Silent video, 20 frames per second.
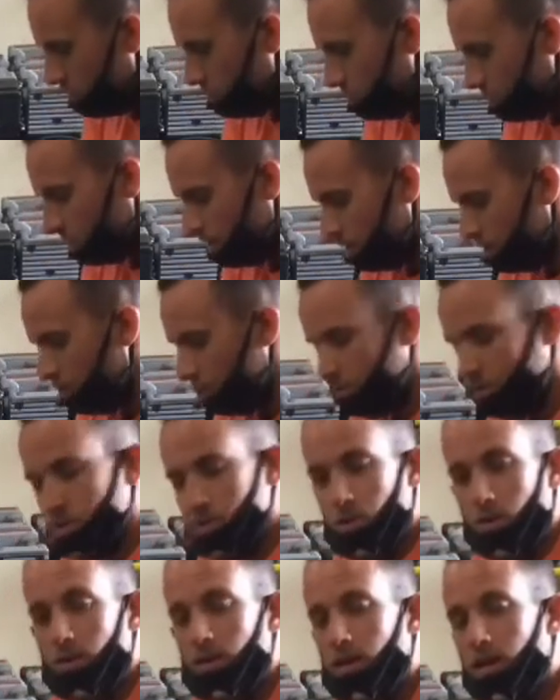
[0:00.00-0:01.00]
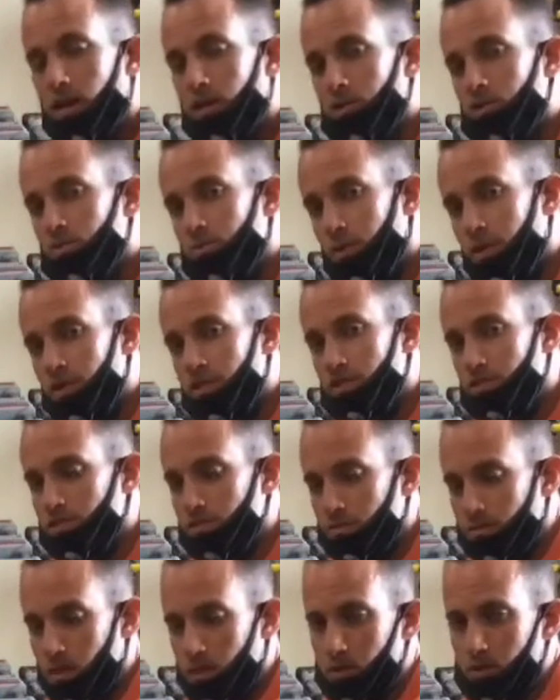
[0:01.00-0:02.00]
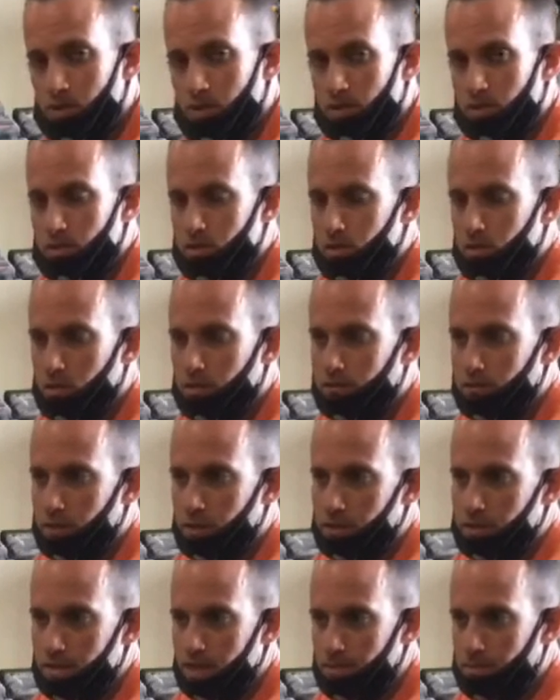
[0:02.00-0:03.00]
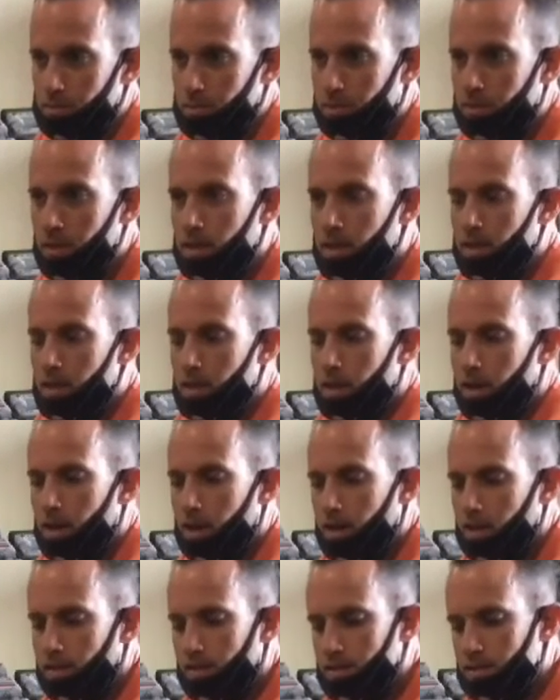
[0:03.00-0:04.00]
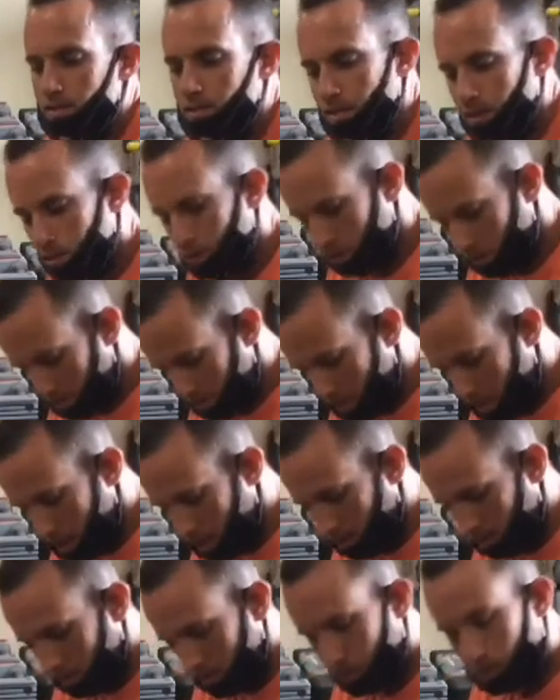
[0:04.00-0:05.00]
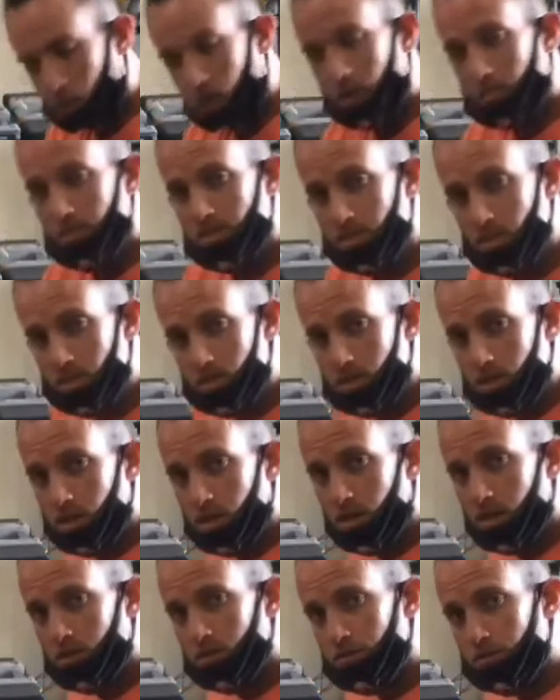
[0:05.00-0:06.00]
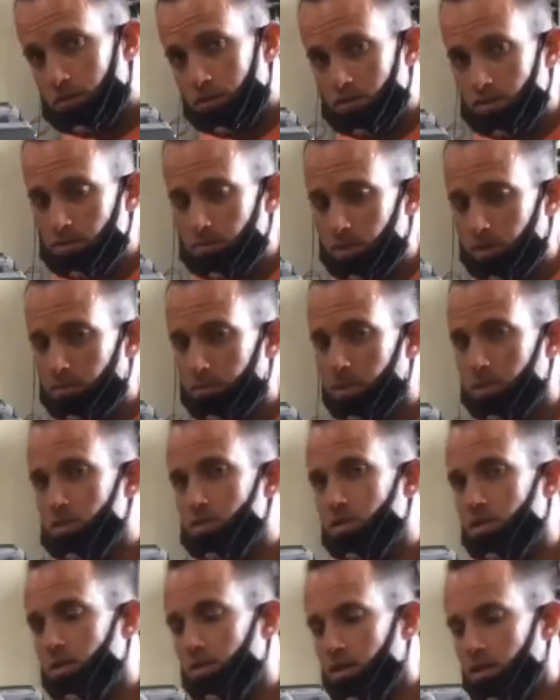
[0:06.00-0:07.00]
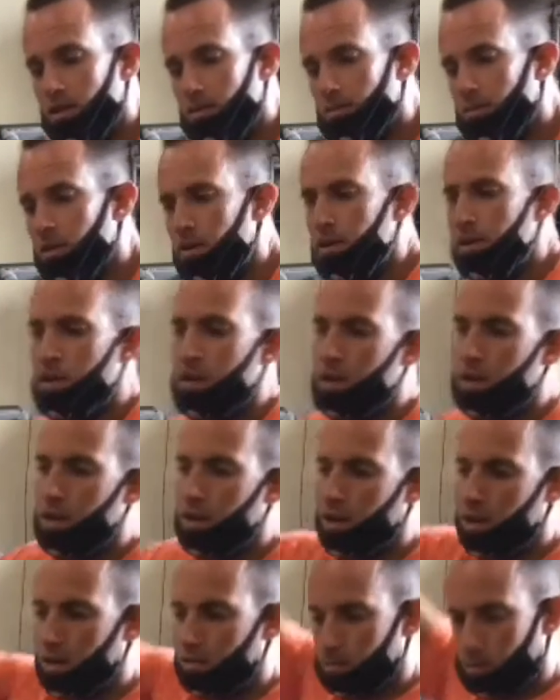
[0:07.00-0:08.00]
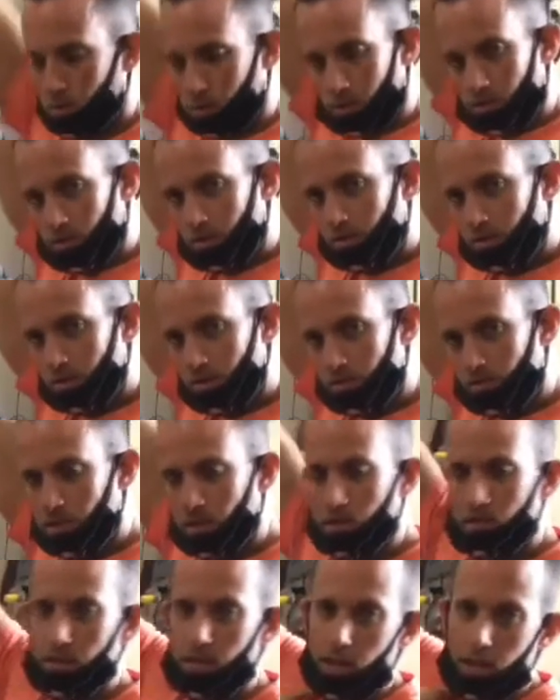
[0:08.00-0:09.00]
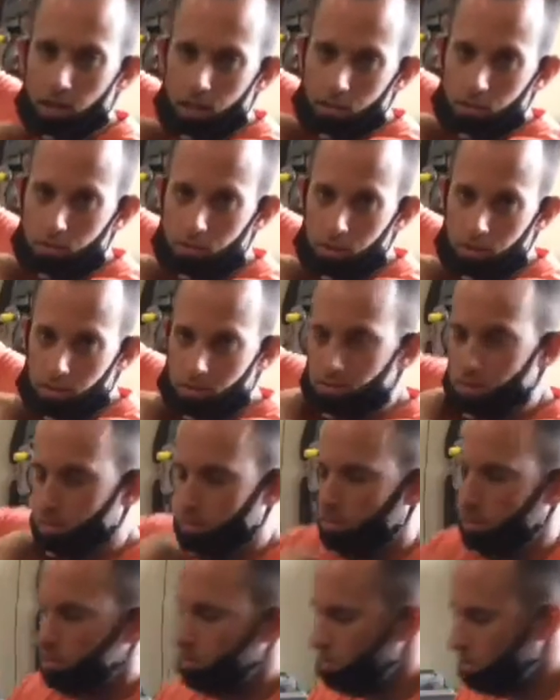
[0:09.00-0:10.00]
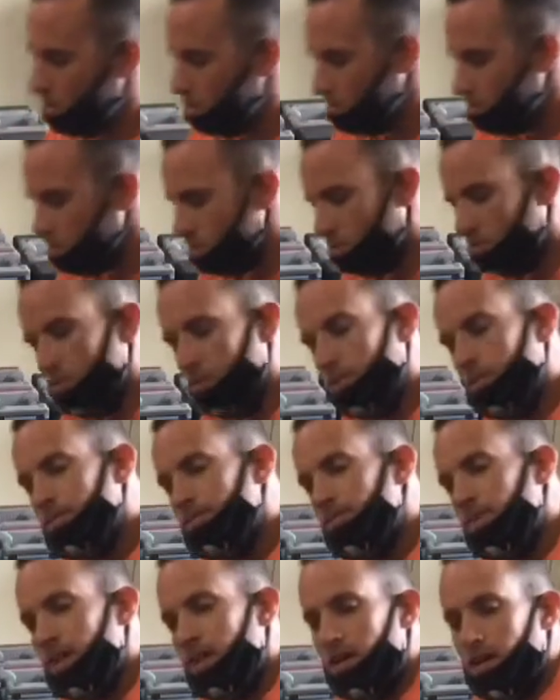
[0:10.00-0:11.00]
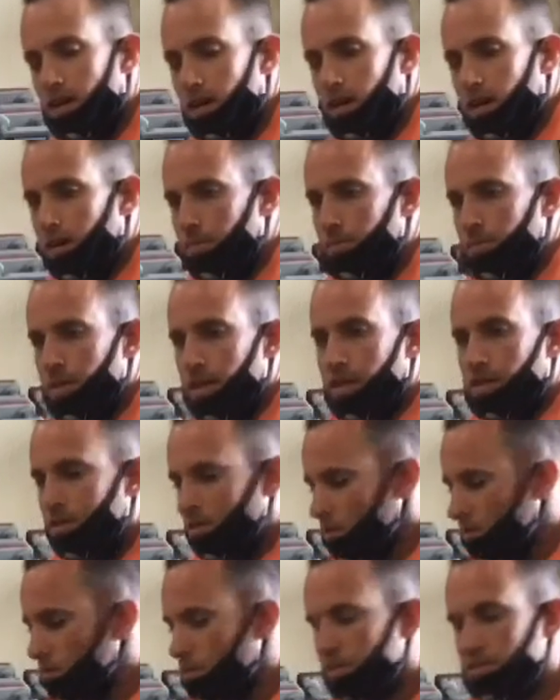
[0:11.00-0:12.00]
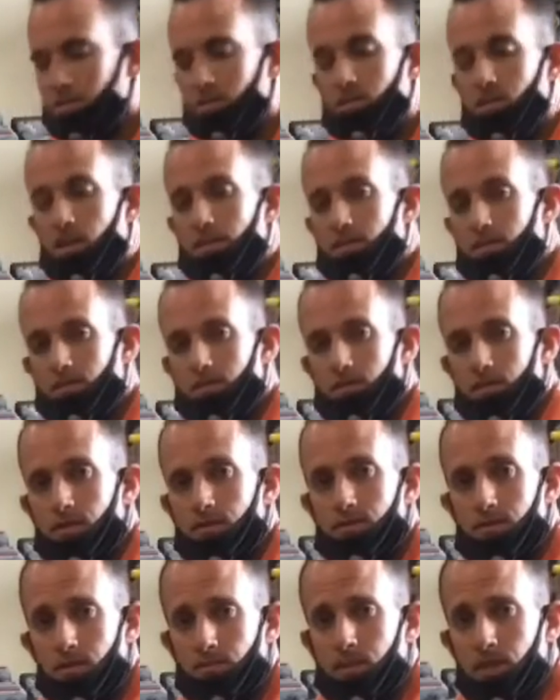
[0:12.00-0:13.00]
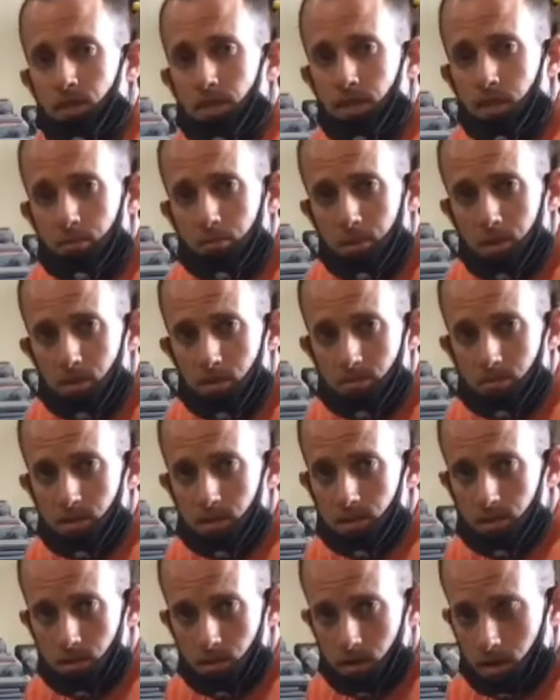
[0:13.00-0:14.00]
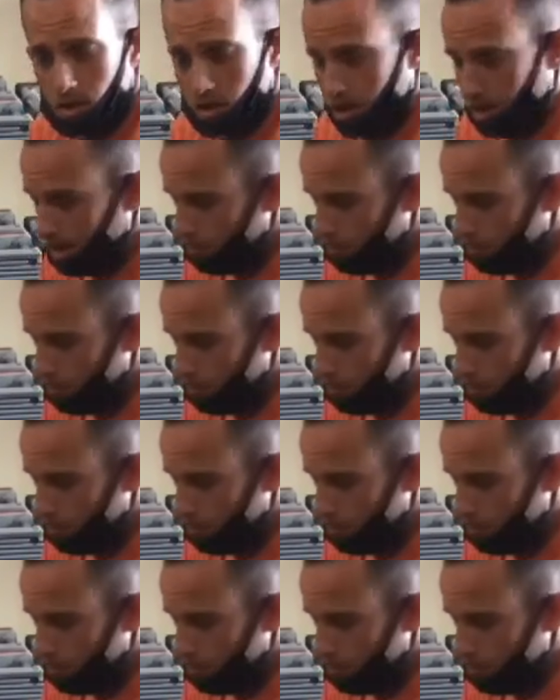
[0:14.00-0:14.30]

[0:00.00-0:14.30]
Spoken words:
do you have pain with joint end ranges of motion? So for example, let's say you're in the bottom of a squat position and you feel something pinching in your hip, or you're doing something overhead and you feel something pinching in your shoulder. That could be suggestive of something like impingement.